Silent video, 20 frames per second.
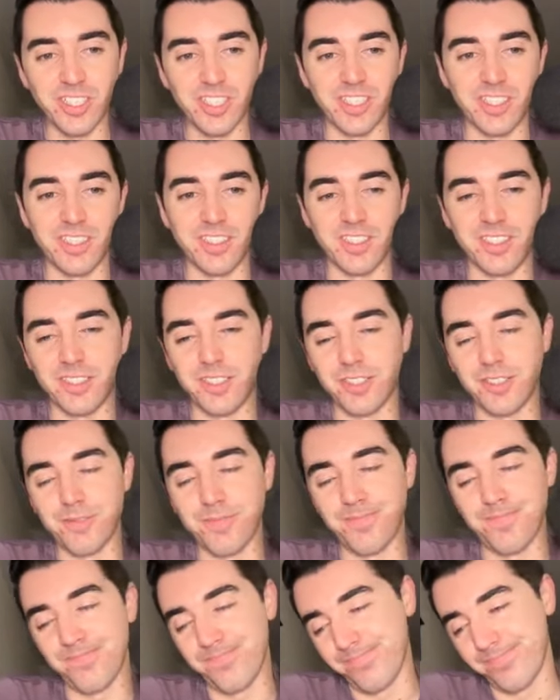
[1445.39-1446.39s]
It's
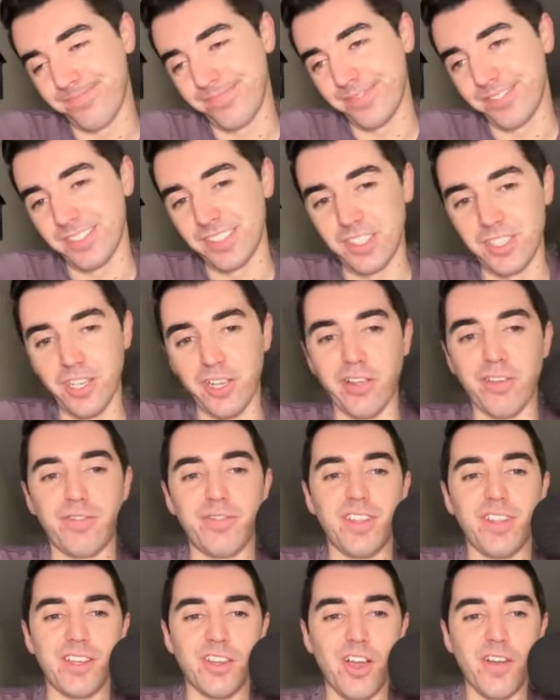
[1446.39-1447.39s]
tough.
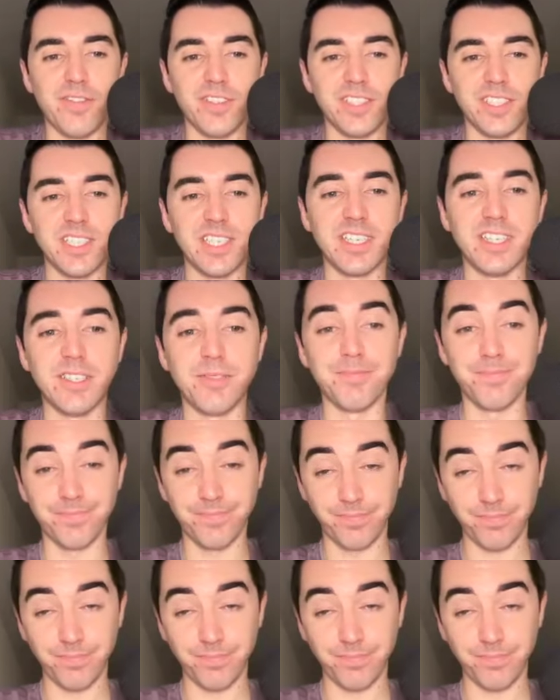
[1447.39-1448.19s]
Like obviously,